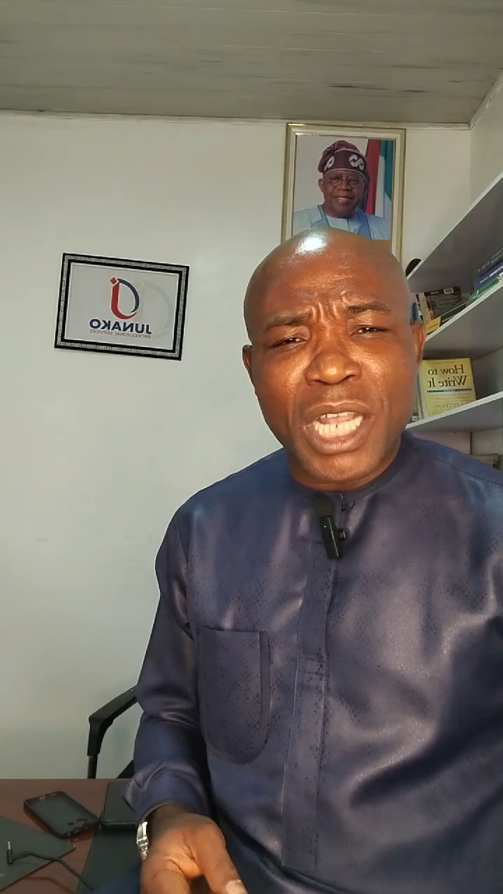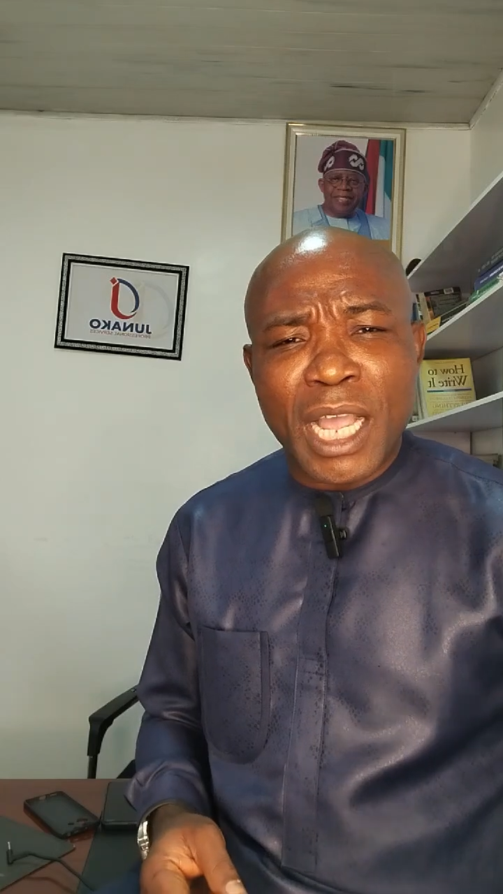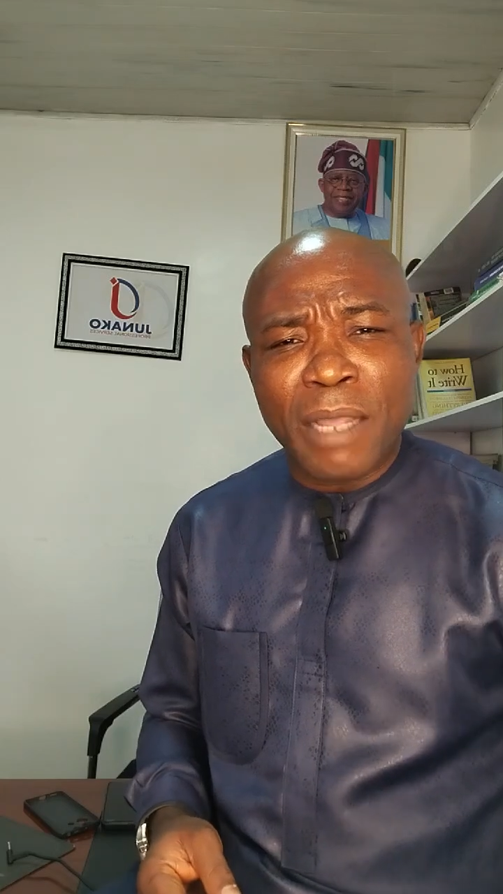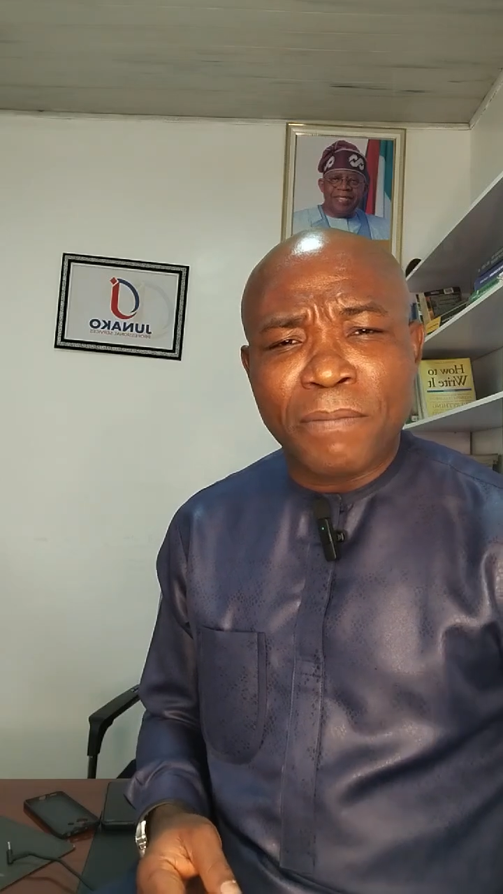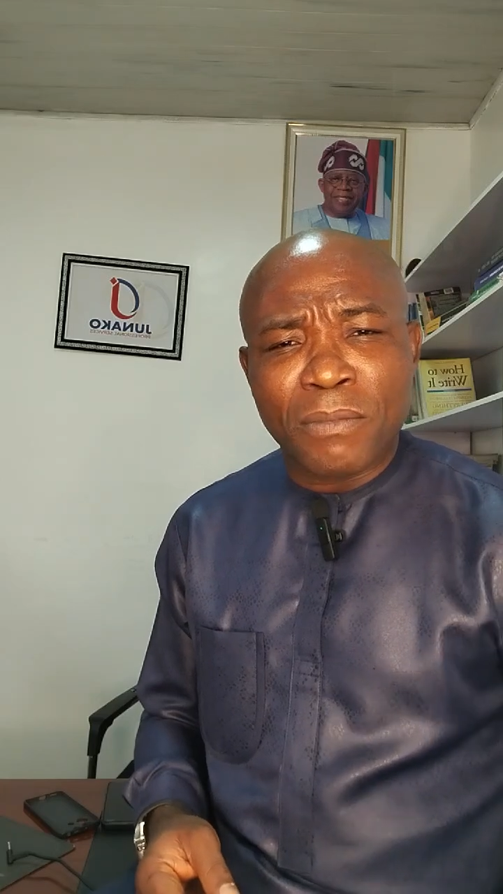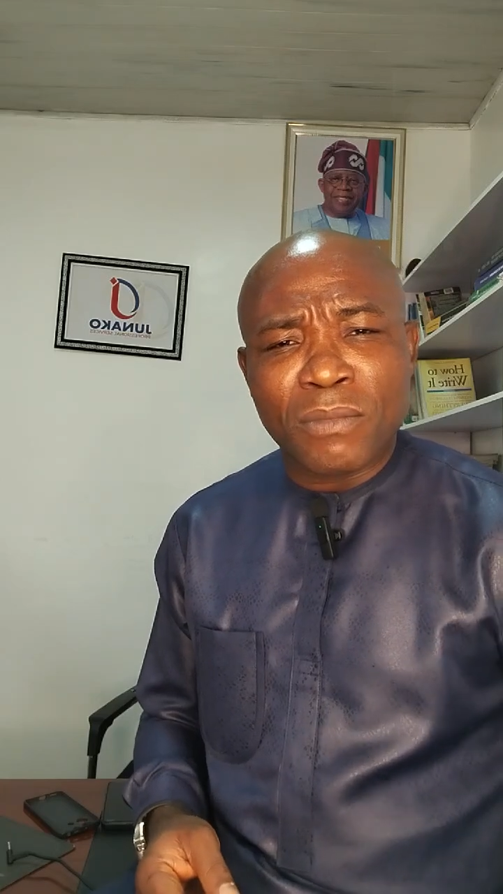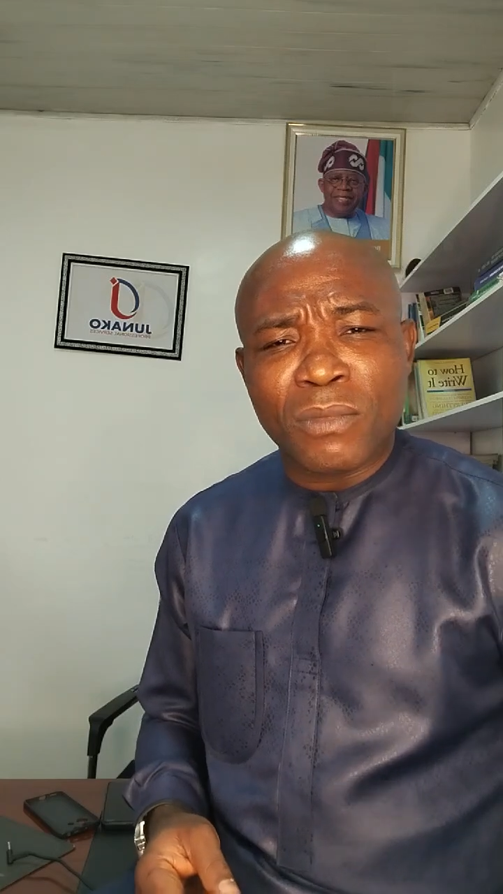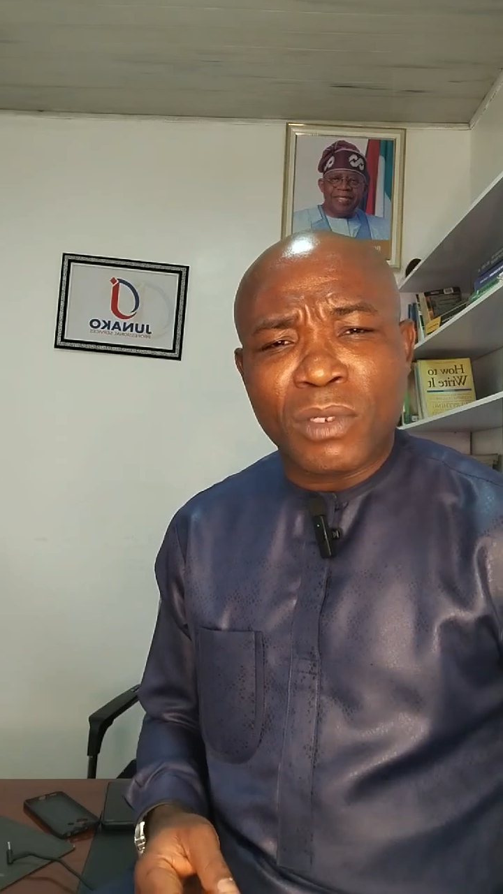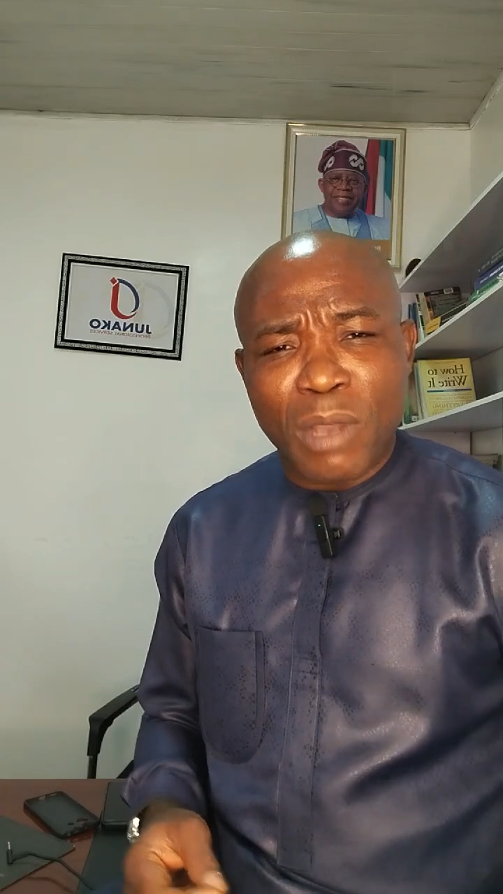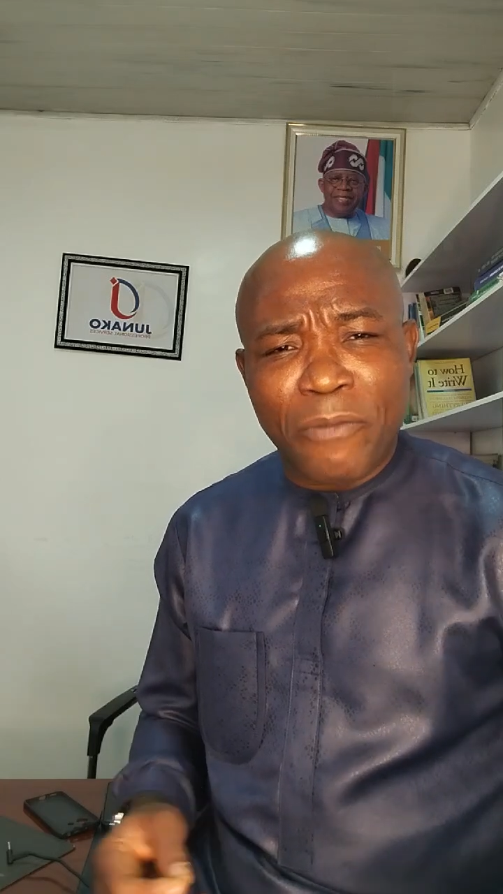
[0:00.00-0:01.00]
like
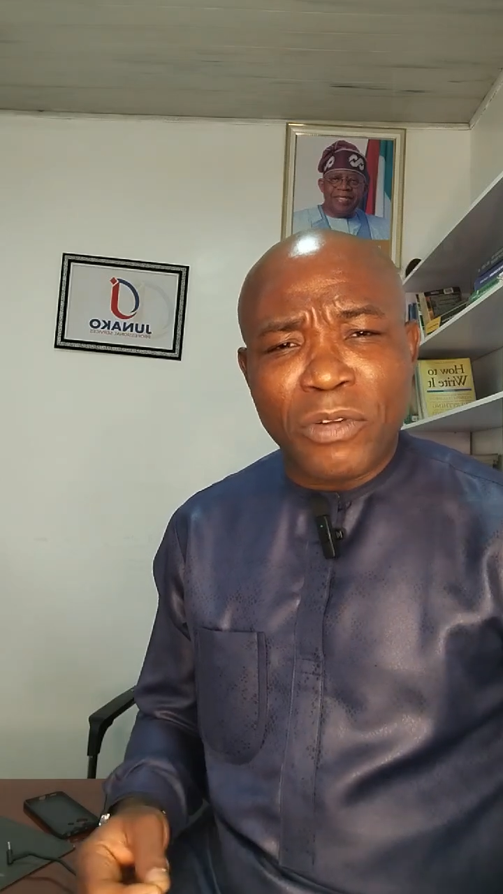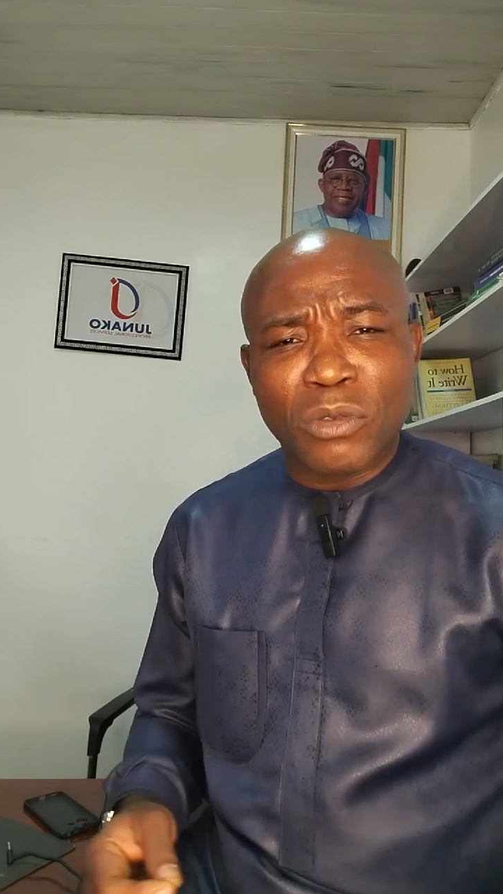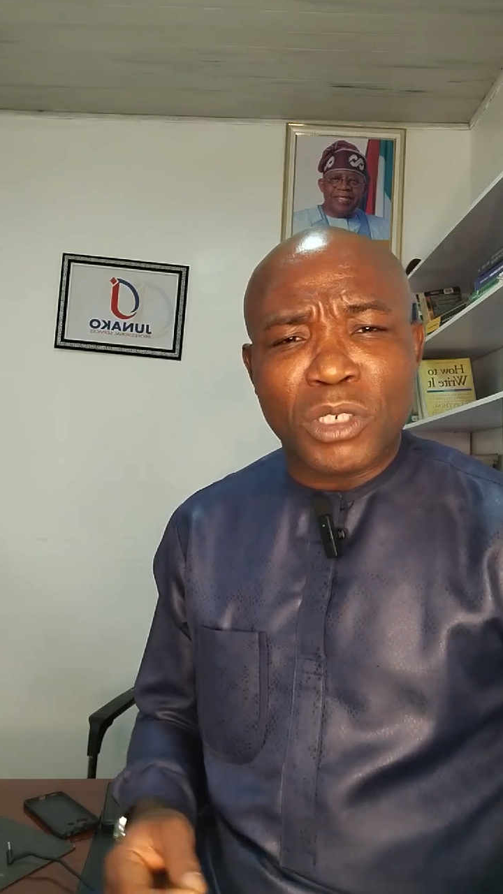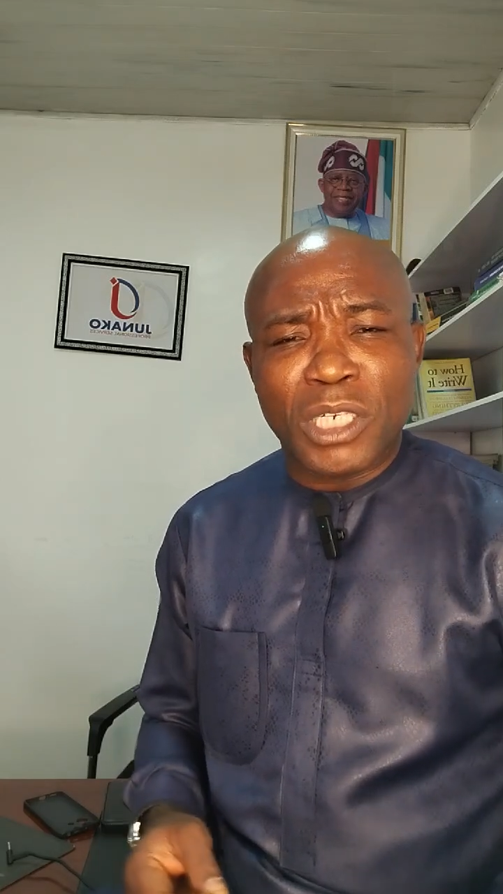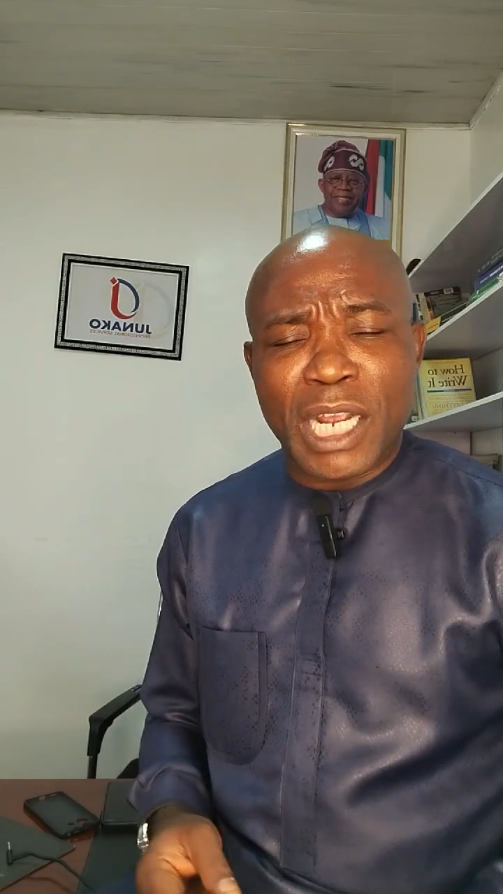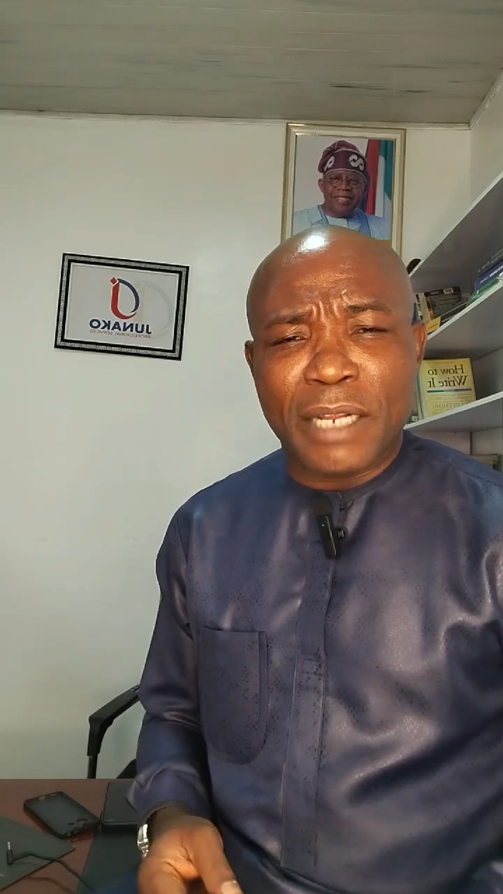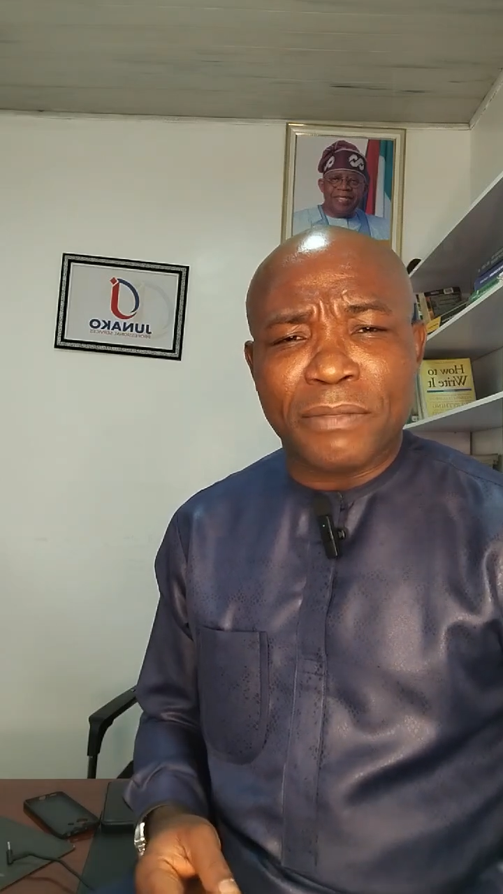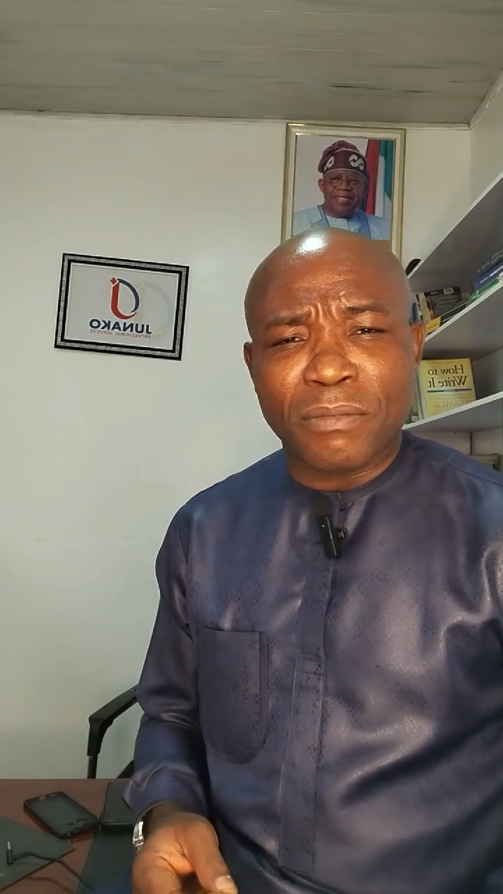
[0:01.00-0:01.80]
until we come your way.